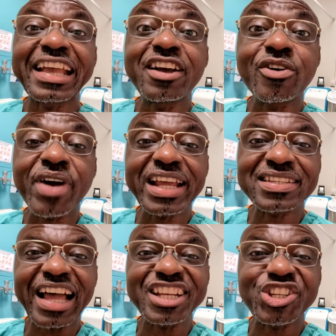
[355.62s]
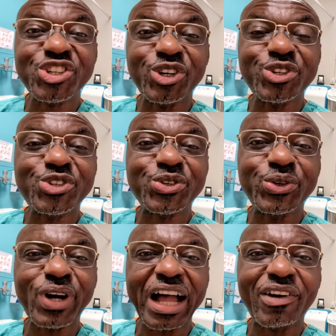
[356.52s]
a great addition
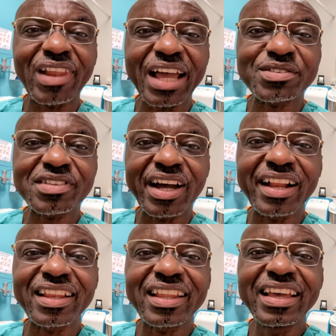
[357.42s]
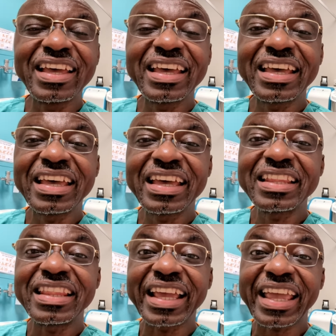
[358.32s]
to our lifestyle.
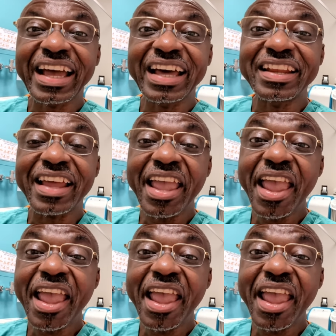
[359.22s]
They can